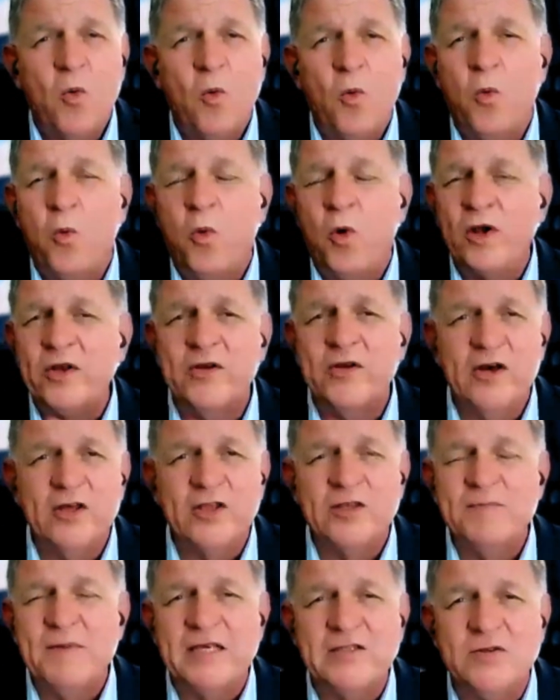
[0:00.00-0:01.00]
what on
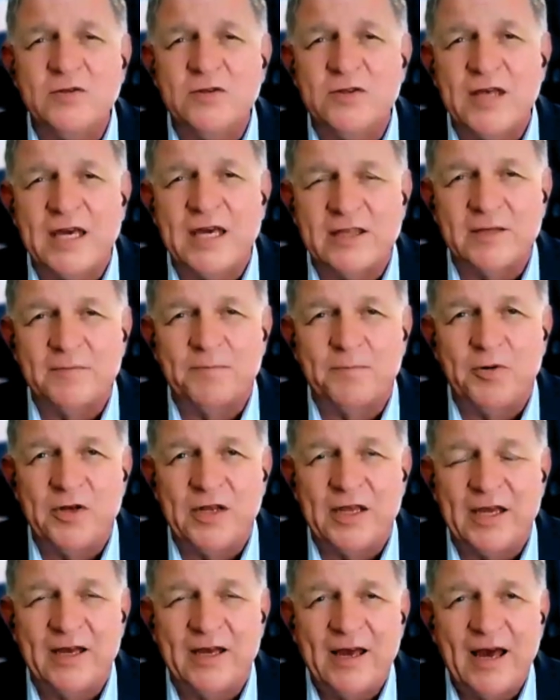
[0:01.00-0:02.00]
earth makes you think that
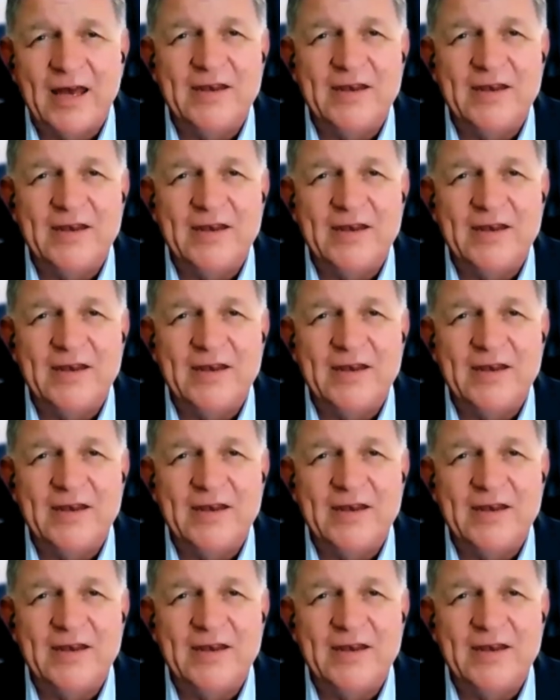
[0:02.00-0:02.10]
putting